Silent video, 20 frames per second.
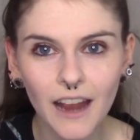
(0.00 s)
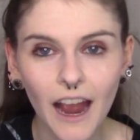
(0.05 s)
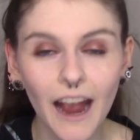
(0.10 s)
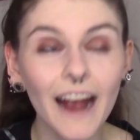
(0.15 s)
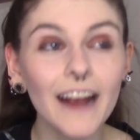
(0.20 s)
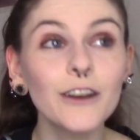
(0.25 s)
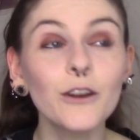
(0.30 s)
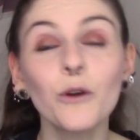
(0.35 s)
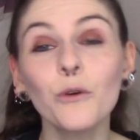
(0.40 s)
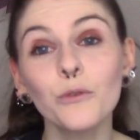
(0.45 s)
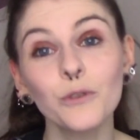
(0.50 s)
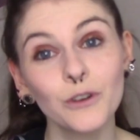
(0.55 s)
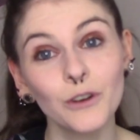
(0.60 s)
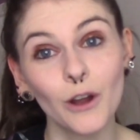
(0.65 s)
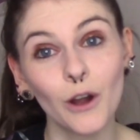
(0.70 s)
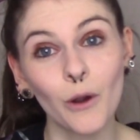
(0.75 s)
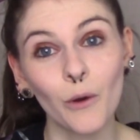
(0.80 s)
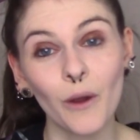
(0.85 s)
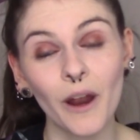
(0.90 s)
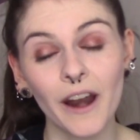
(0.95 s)
I don't
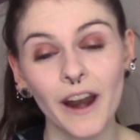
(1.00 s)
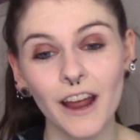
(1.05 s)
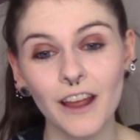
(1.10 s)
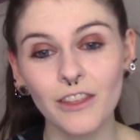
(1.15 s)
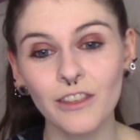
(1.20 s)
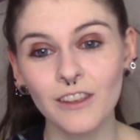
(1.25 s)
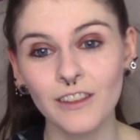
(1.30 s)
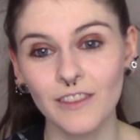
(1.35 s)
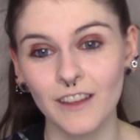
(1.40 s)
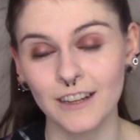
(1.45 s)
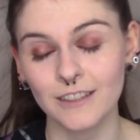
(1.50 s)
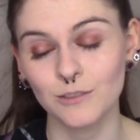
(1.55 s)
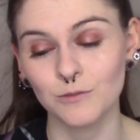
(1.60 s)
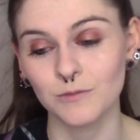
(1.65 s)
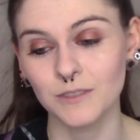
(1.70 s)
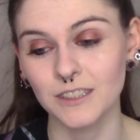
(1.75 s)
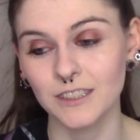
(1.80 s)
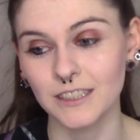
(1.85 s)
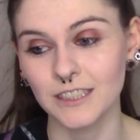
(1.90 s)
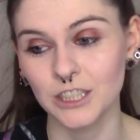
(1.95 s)
know. And I think that's
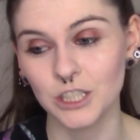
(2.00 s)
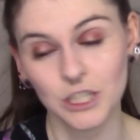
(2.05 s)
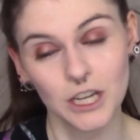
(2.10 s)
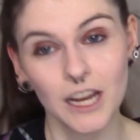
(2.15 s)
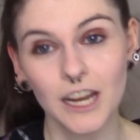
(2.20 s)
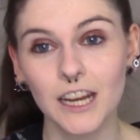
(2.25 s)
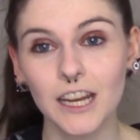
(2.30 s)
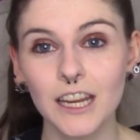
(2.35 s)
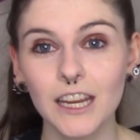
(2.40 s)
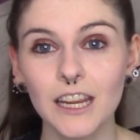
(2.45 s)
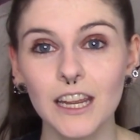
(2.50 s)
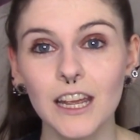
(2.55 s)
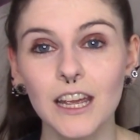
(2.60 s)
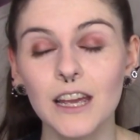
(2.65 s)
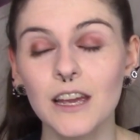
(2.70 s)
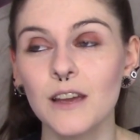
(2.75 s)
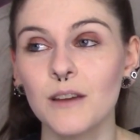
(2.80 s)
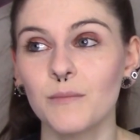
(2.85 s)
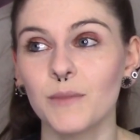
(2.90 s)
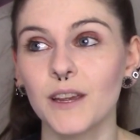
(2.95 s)
really shady
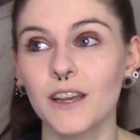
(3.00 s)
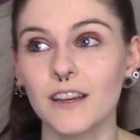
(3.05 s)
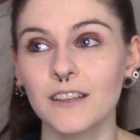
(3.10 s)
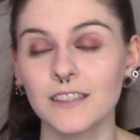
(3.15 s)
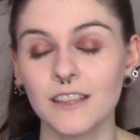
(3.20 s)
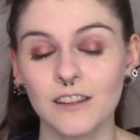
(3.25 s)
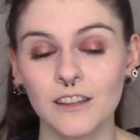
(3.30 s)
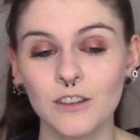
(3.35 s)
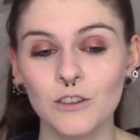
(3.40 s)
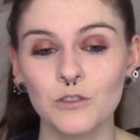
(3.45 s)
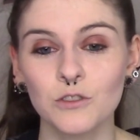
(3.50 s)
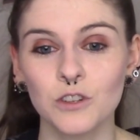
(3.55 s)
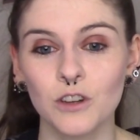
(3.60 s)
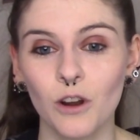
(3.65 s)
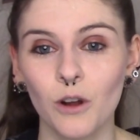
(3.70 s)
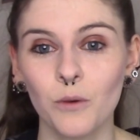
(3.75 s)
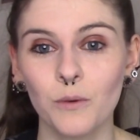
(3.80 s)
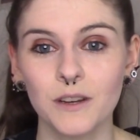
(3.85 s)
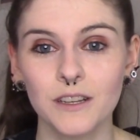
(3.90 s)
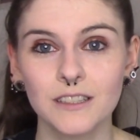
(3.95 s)
because I think you should
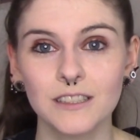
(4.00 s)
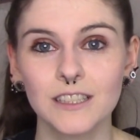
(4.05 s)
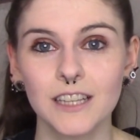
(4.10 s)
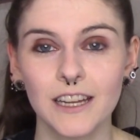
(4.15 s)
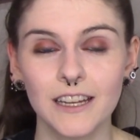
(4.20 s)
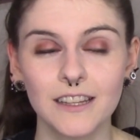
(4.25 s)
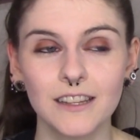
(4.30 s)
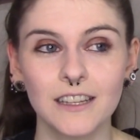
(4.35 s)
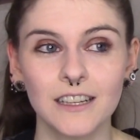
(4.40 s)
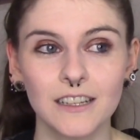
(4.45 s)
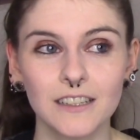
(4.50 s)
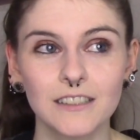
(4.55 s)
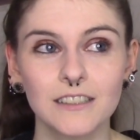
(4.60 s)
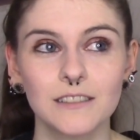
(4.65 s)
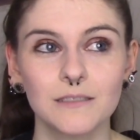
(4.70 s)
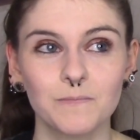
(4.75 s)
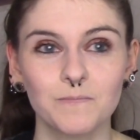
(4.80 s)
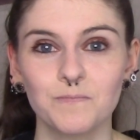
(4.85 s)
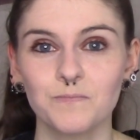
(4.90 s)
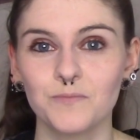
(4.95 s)
always take
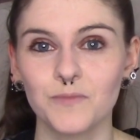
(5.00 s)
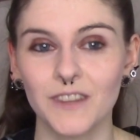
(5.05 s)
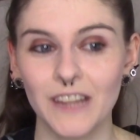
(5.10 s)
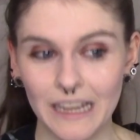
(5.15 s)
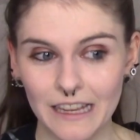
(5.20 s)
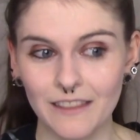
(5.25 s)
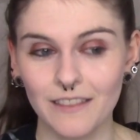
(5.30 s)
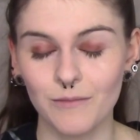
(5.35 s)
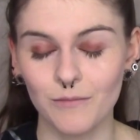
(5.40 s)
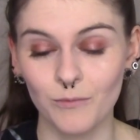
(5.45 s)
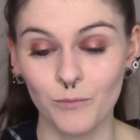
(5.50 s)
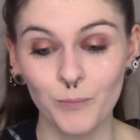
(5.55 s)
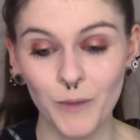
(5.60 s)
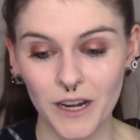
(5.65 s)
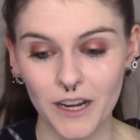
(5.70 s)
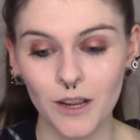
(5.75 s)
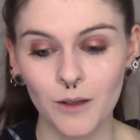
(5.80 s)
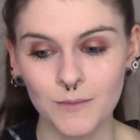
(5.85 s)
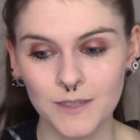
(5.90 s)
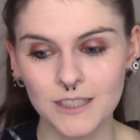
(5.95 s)
things like
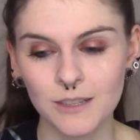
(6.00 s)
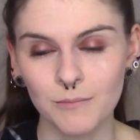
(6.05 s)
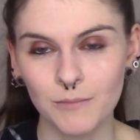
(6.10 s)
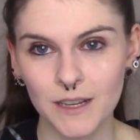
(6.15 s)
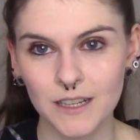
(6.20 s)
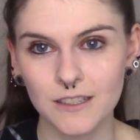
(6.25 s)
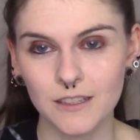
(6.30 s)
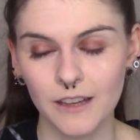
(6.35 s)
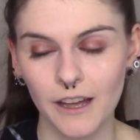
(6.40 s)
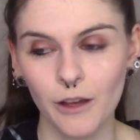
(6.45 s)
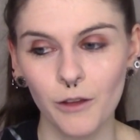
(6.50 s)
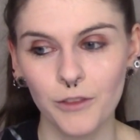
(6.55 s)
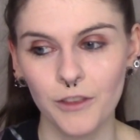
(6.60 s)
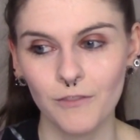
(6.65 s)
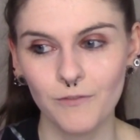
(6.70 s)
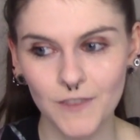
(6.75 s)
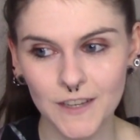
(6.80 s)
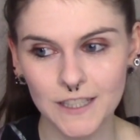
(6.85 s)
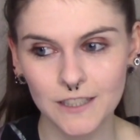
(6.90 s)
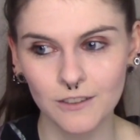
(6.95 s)
when it comes to mental health
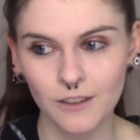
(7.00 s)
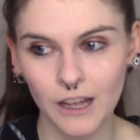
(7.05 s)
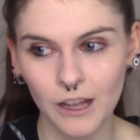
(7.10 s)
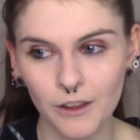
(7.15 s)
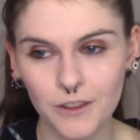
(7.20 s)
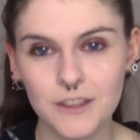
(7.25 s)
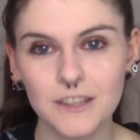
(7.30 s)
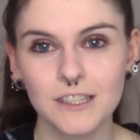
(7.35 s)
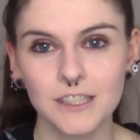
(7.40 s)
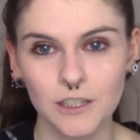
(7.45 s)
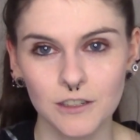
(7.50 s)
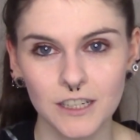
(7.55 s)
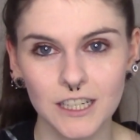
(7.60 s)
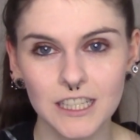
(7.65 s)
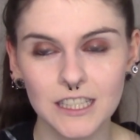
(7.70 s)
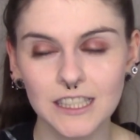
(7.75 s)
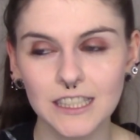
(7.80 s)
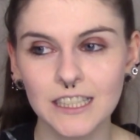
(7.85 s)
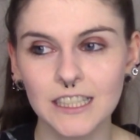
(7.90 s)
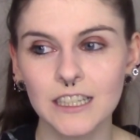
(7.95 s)
and physical health
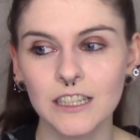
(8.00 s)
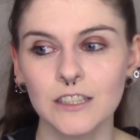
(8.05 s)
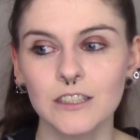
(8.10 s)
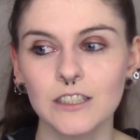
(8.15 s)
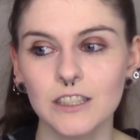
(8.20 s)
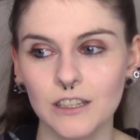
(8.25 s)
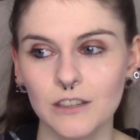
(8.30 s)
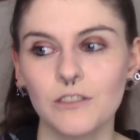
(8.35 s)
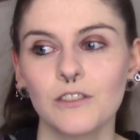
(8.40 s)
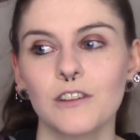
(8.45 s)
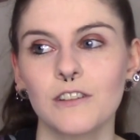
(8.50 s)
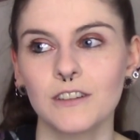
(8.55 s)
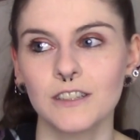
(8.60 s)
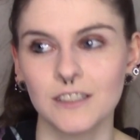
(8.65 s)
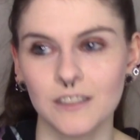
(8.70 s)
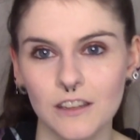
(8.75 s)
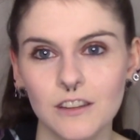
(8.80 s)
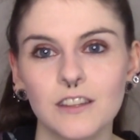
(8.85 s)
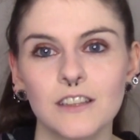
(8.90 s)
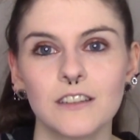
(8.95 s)
seriously until there is
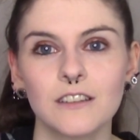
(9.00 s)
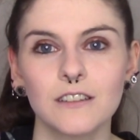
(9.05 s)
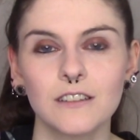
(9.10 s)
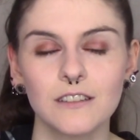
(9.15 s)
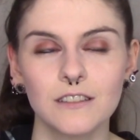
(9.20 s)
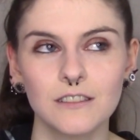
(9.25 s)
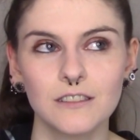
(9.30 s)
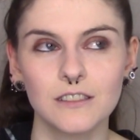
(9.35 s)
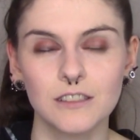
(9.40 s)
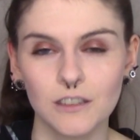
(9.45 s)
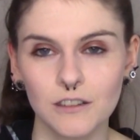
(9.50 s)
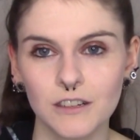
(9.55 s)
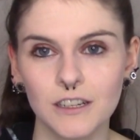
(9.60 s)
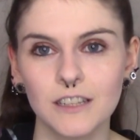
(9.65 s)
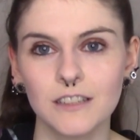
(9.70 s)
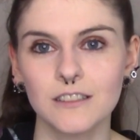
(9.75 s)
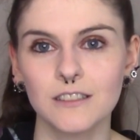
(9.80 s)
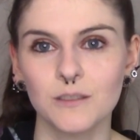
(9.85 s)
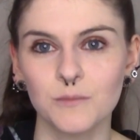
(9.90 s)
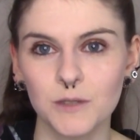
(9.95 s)
nothing
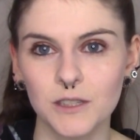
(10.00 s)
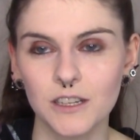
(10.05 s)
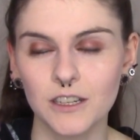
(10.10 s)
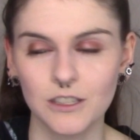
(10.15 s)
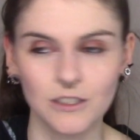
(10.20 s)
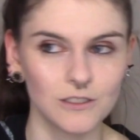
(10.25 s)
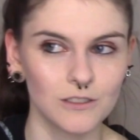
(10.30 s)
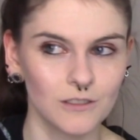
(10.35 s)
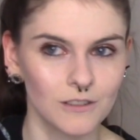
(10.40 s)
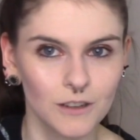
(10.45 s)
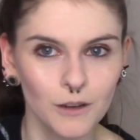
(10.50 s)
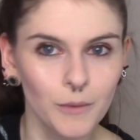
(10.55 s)
serious to be concerned